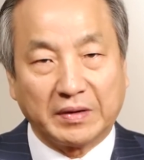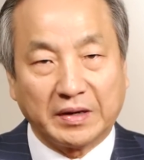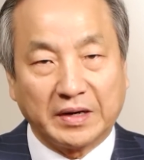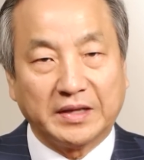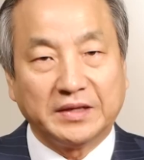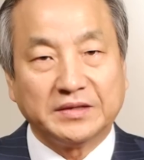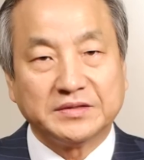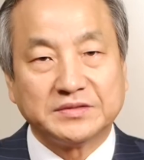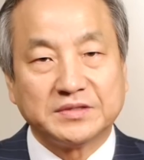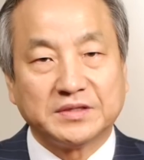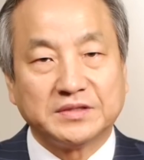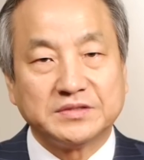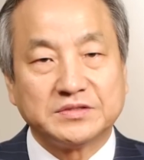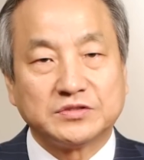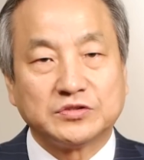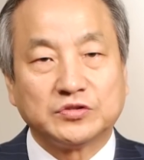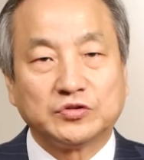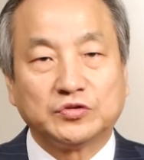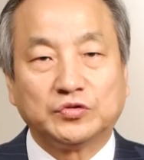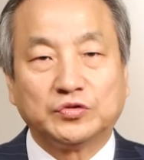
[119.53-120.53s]

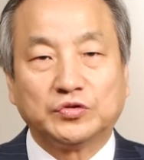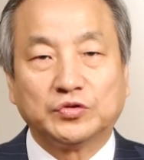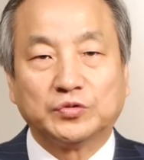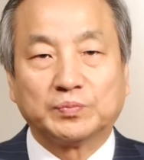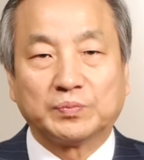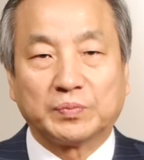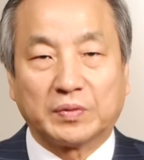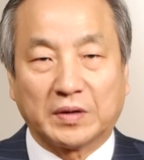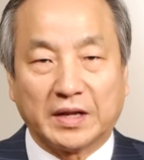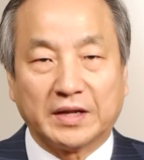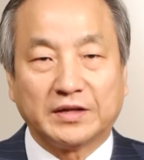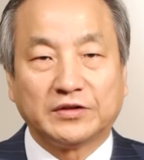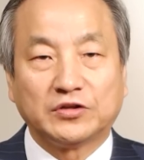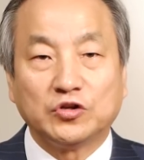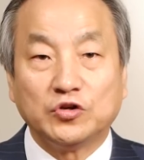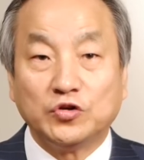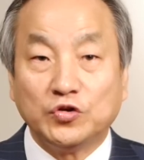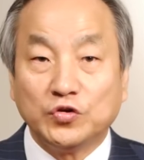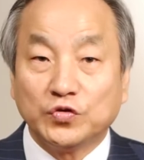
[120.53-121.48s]
places to plant